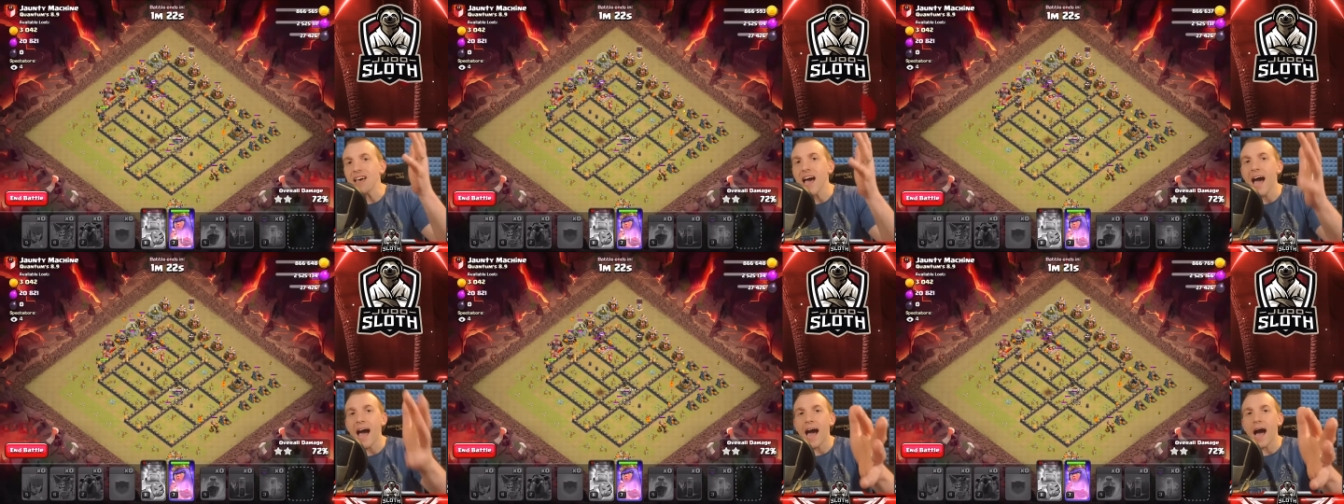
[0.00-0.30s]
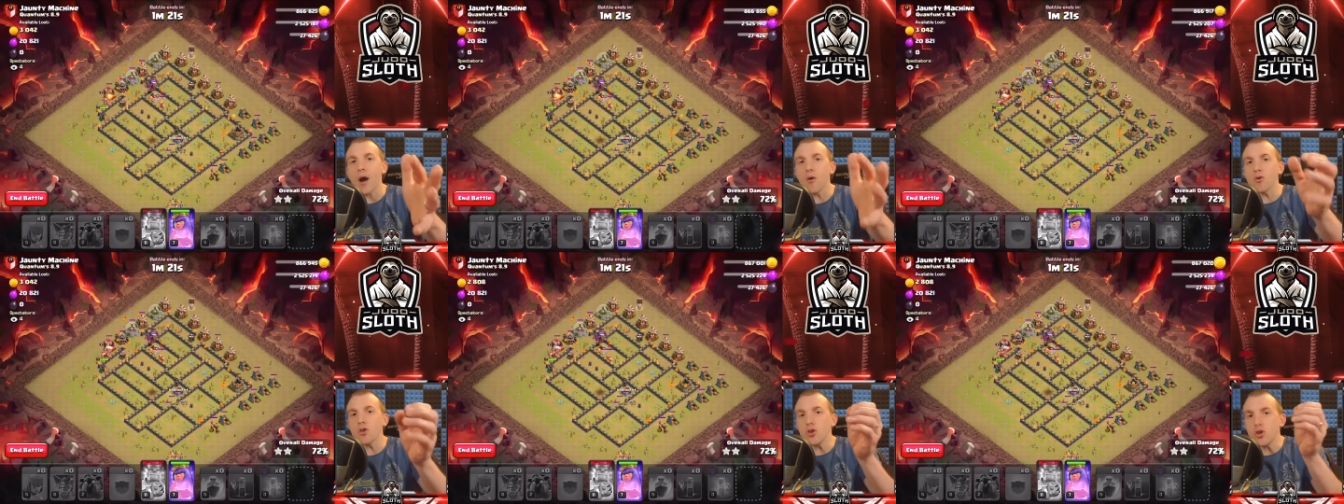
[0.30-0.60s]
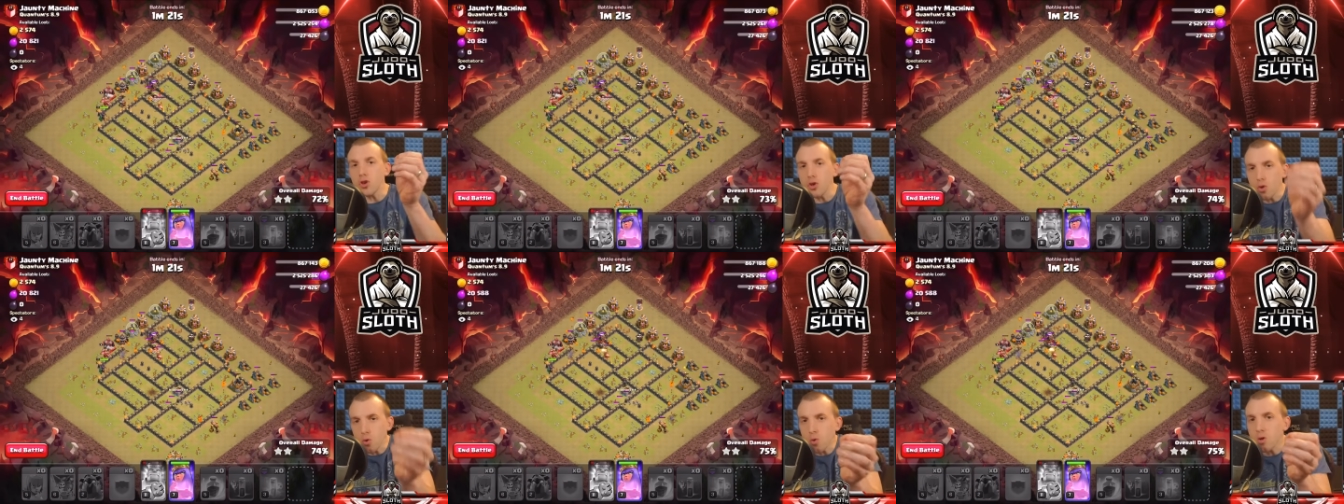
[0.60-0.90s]
how
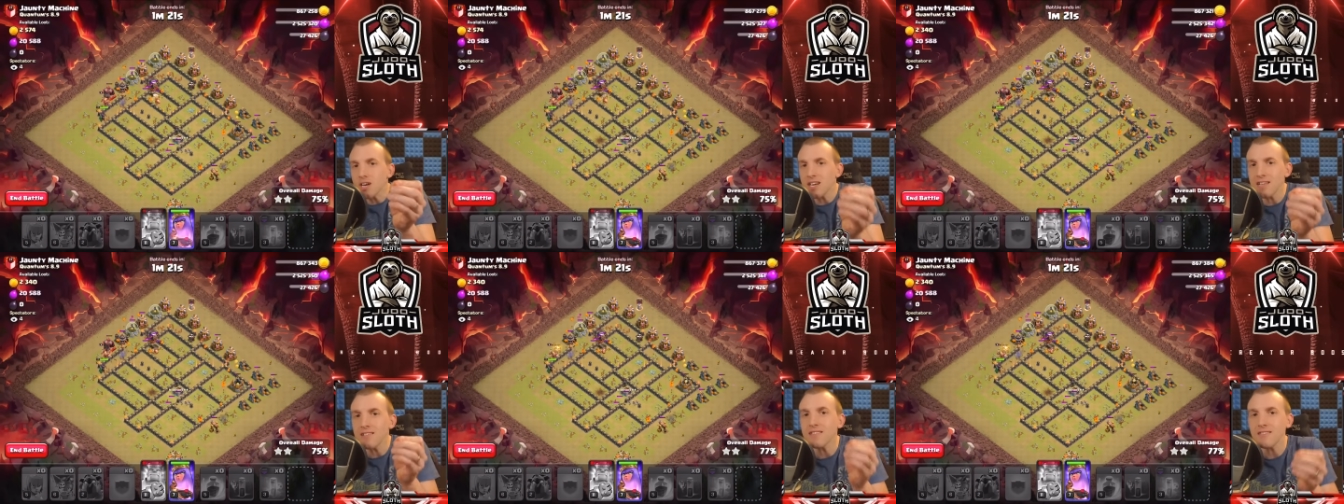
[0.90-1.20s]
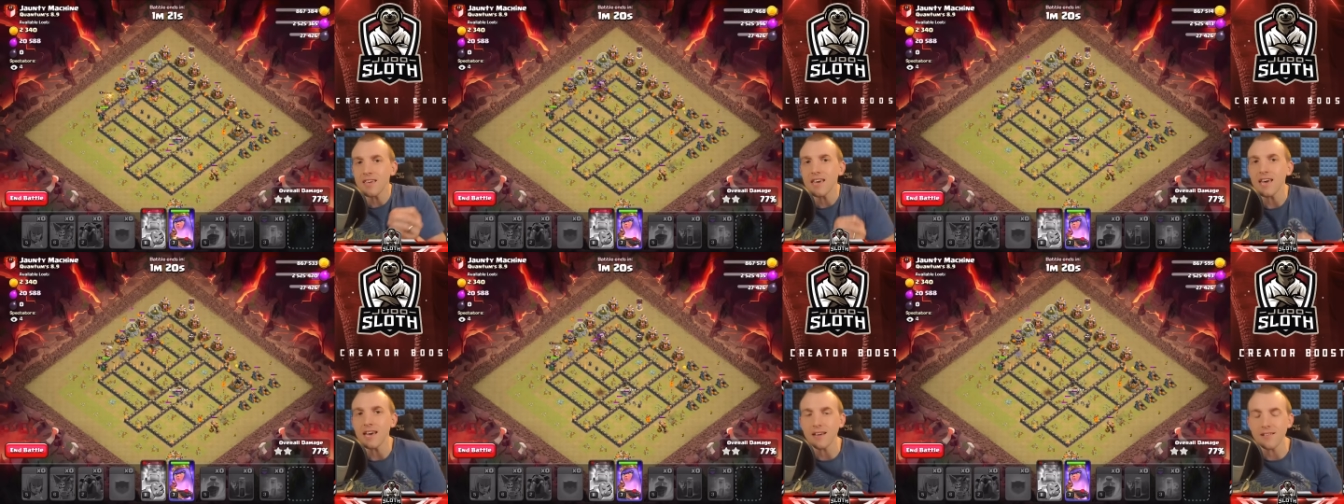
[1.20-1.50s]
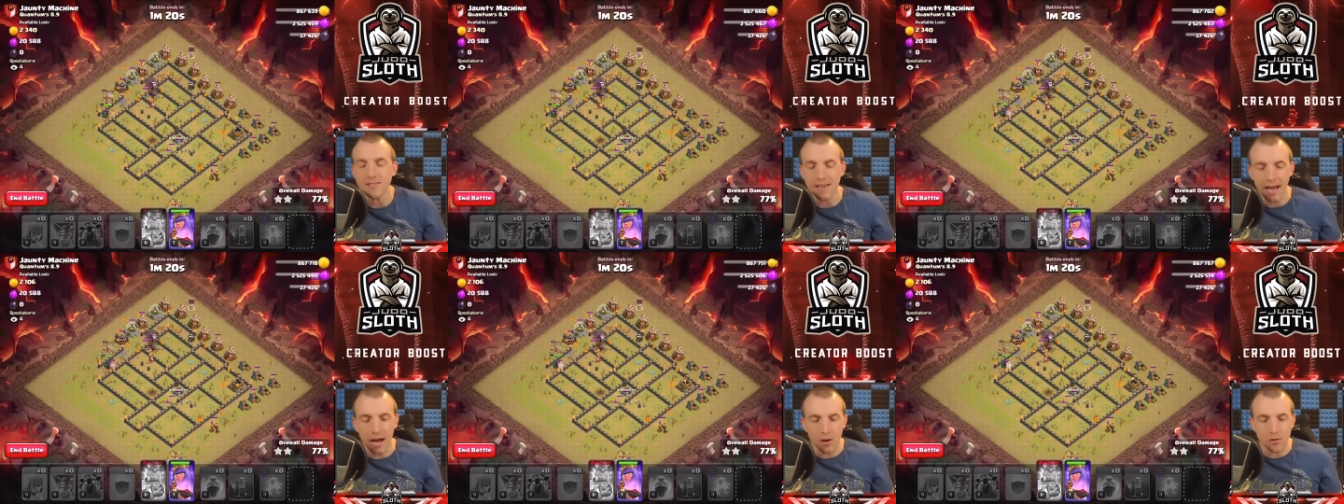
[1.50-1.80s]
you can take
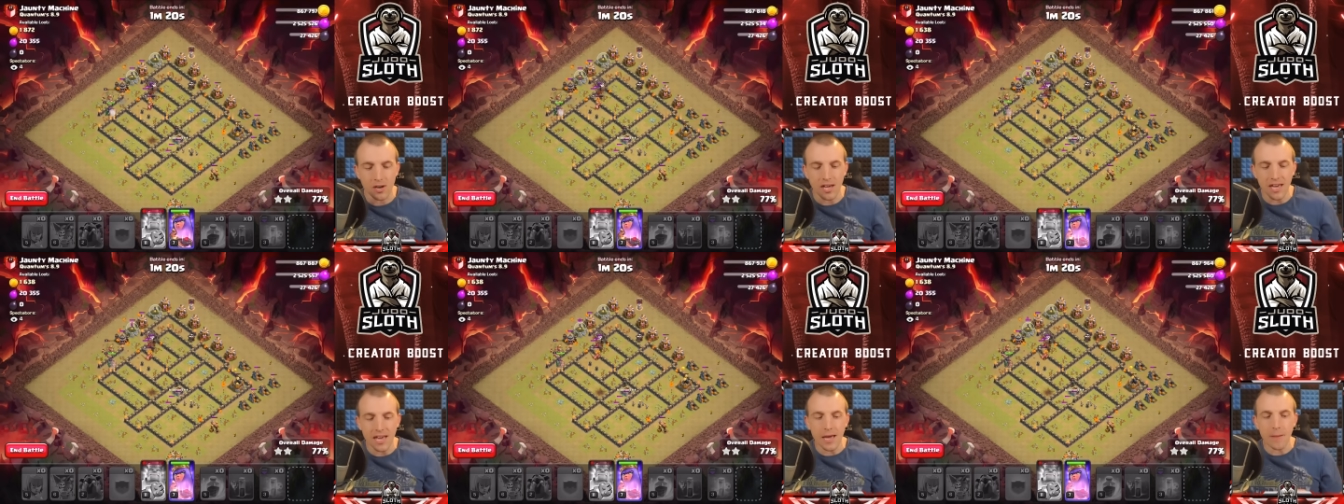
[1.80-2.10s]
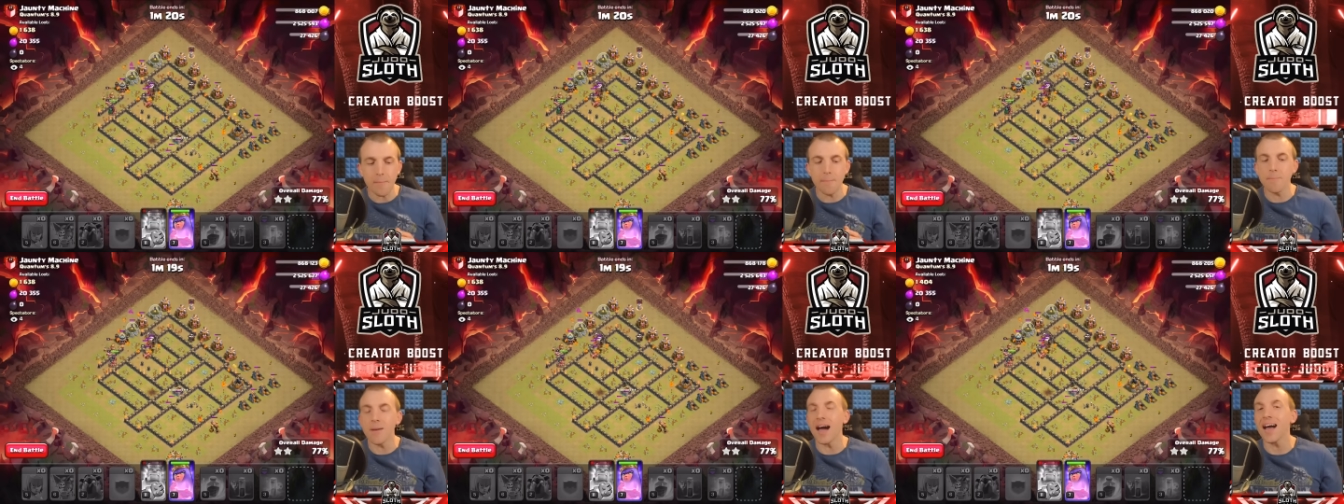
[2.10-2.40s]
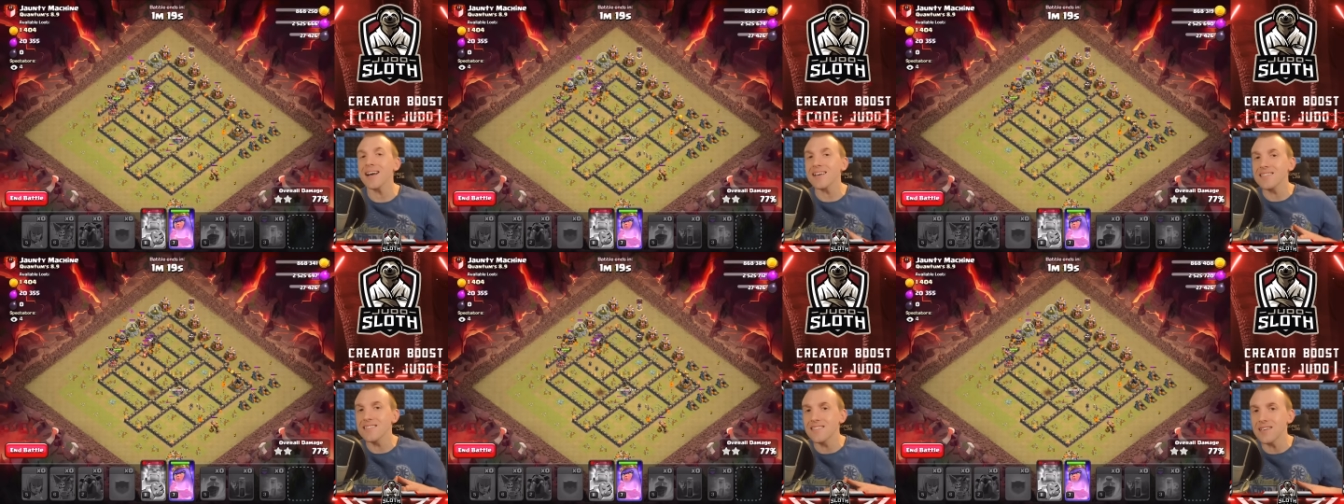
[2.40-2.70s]
down a
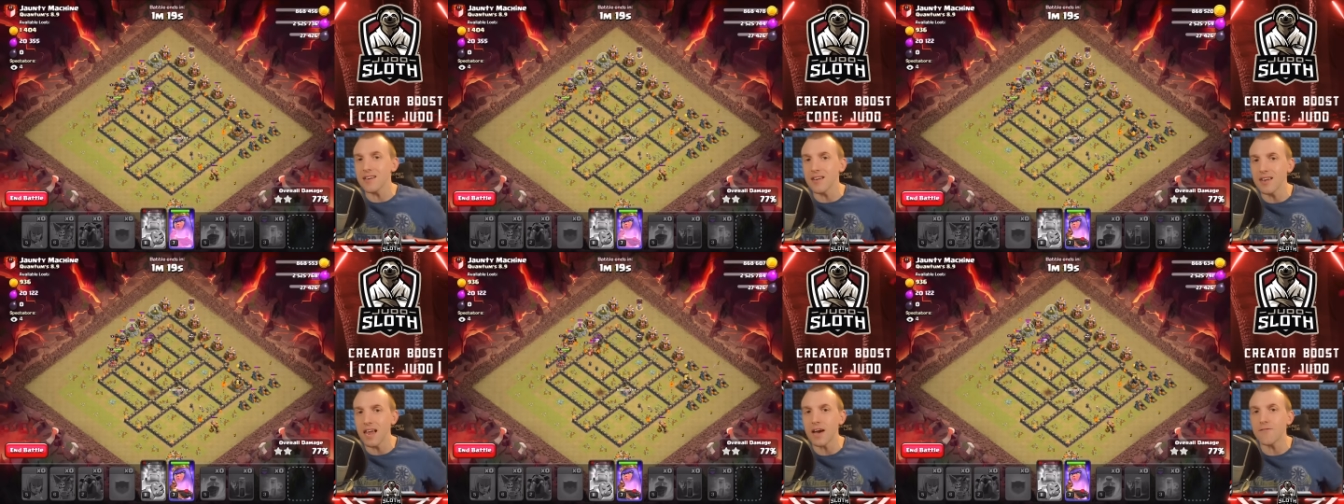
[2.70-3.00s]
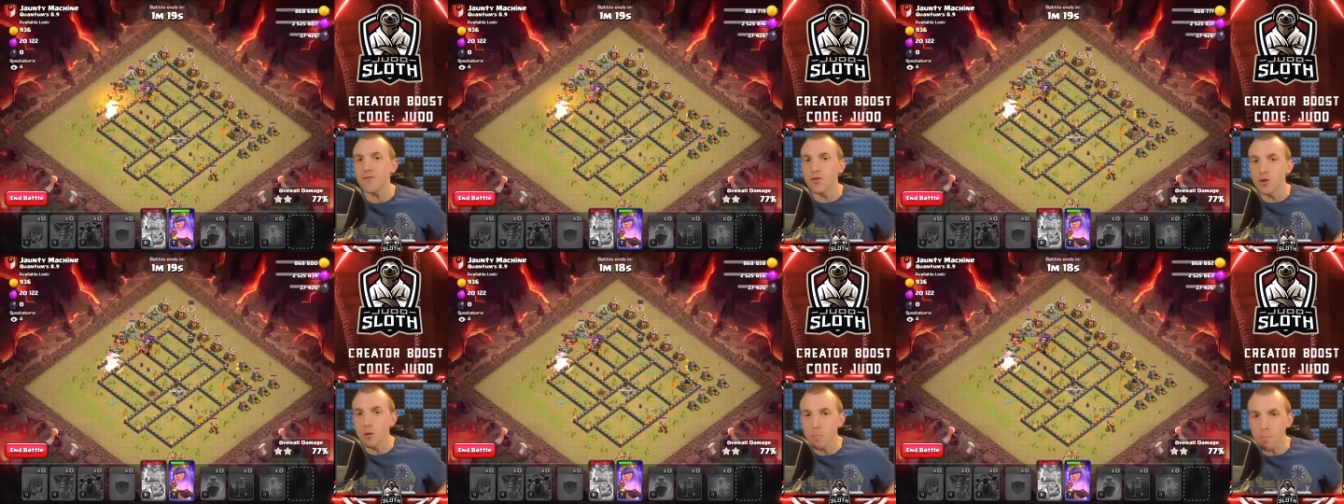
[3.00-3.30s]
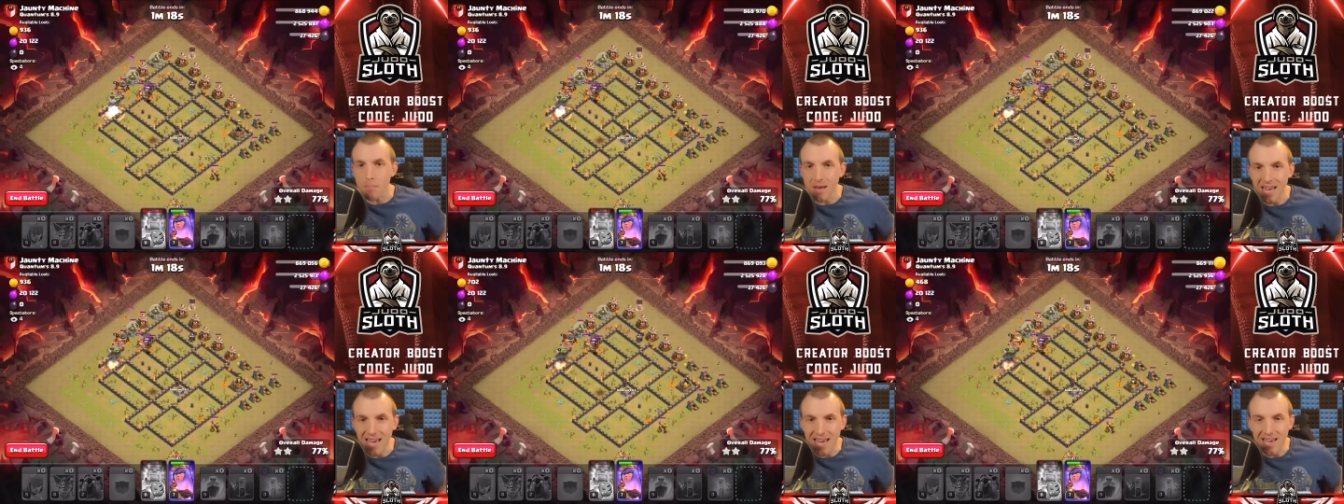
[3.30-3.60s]
maxed level
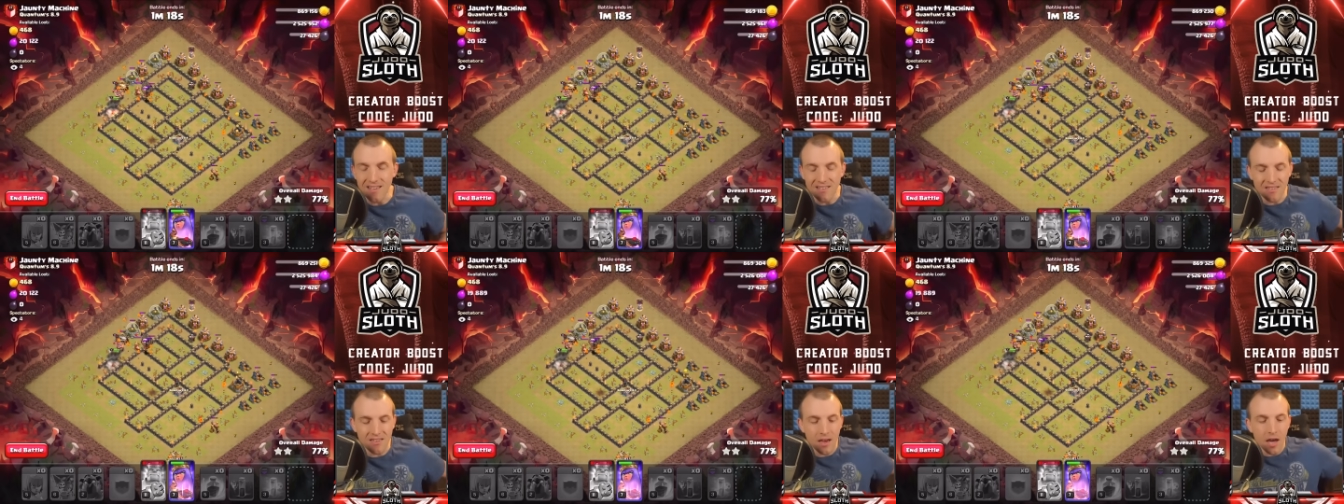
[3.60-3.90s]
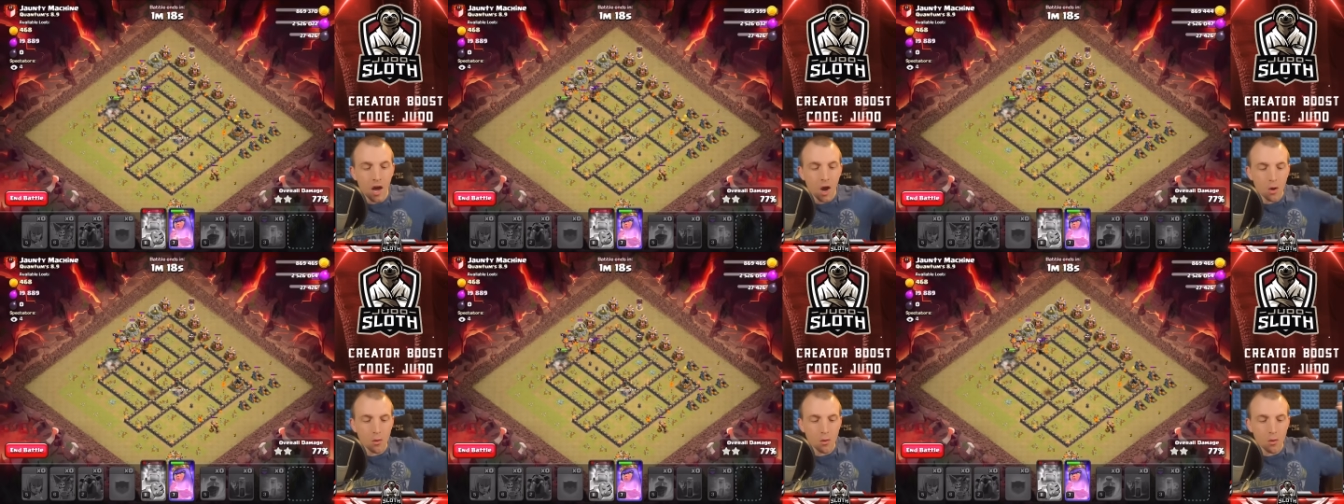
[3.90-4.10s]
base